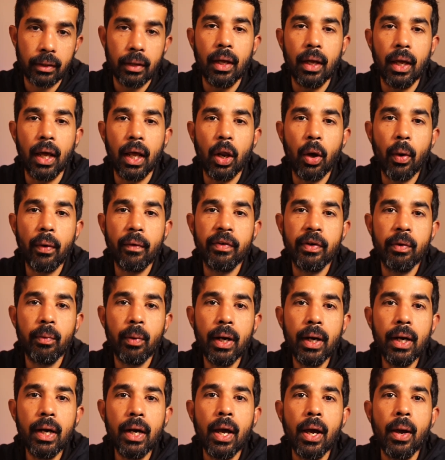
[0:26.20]
Hello
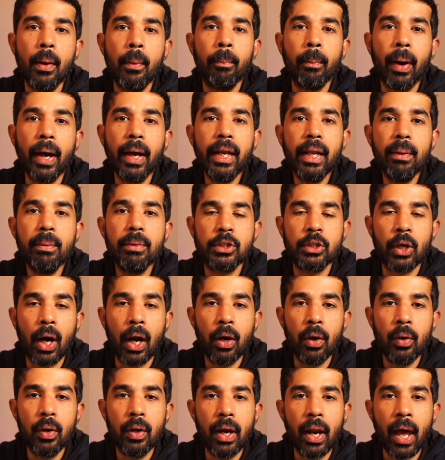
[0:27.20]
everyone, my name is
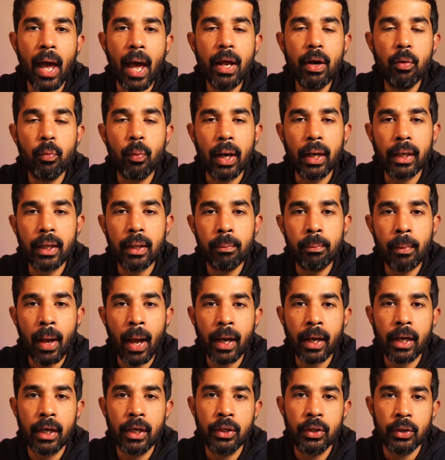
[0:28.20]
Rahul and welcome back